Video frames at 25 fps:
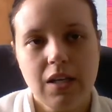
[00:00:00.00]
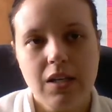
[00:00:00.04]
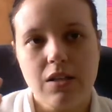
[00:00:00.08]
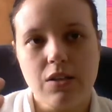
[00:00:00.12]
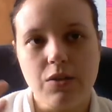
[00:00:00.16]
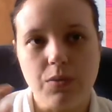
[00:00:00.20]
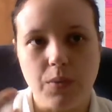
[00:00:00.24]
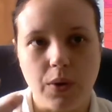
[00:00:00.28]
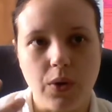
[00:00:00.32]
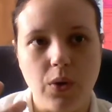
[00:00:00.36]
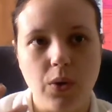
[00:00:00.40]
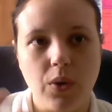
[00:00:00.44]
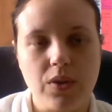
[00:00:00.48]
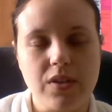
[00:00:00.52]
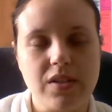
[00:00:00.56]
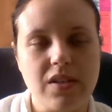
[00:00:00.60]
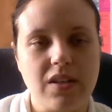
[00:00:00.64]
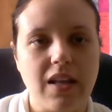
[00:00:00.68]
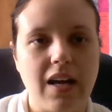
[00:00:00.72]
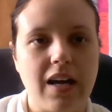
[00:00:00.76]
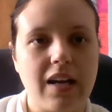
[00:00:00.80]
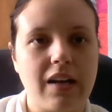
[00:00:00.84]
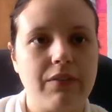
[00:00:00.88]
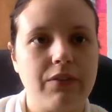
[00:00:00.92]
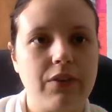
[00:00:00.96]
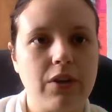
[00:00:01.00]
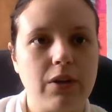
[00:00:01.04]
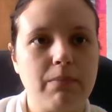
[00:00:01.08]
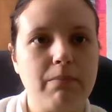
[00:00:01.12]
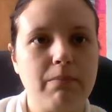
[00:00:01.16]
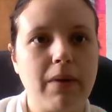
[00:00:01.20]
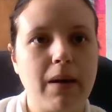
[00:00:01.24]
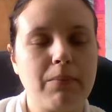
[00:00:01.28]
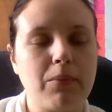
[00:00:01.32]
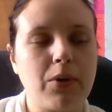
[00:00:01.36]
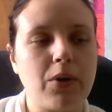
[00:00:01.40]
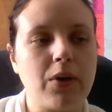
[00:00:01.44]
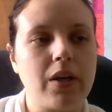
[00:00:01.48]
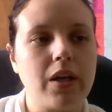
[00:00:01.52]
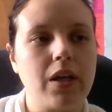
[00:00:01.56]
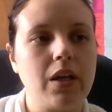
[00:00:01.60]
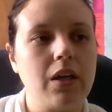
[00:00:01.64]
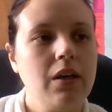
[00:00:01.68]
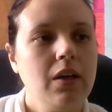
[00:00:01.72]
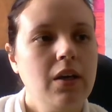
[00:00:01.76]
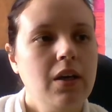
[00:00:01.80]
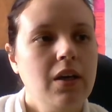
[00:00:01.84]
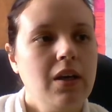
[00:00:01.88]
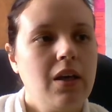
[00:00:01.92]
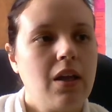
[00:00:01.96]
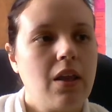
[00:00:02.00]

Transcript: is what holds a lot of your memory.